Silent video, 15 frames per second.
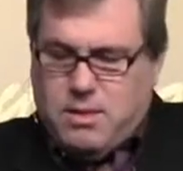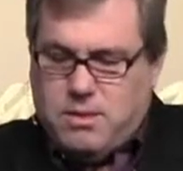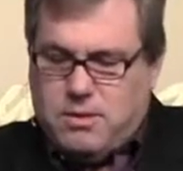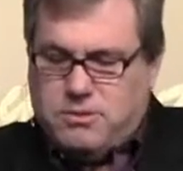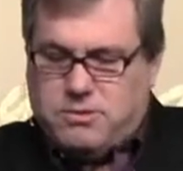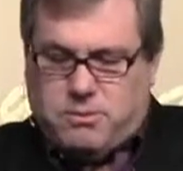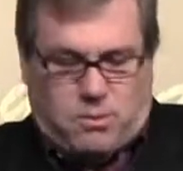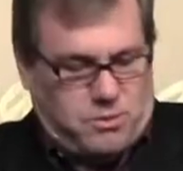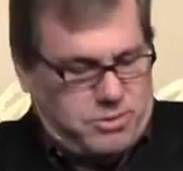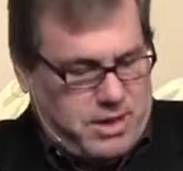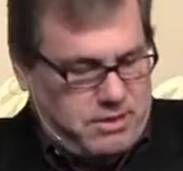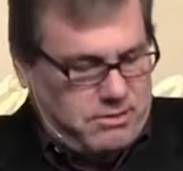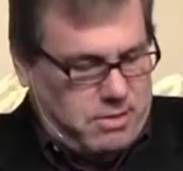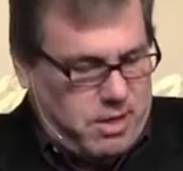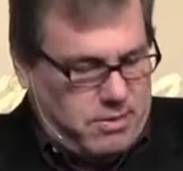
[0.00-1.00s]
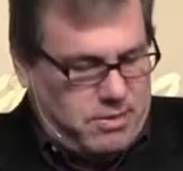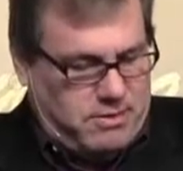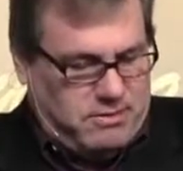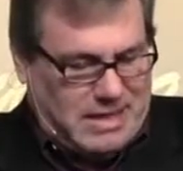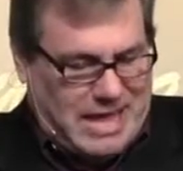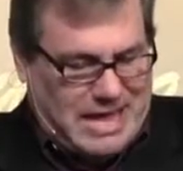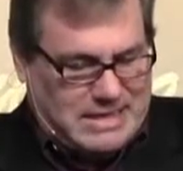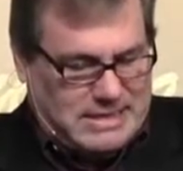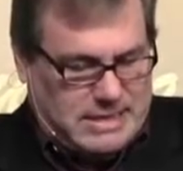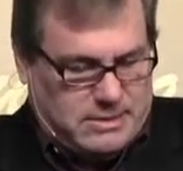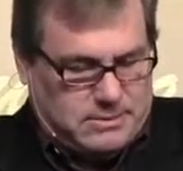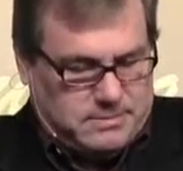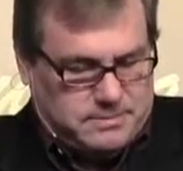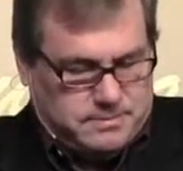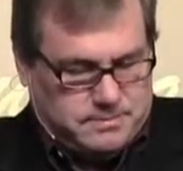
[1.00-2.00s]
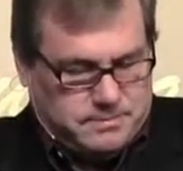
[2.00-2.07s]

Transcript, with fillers: There are some more things along these lines here.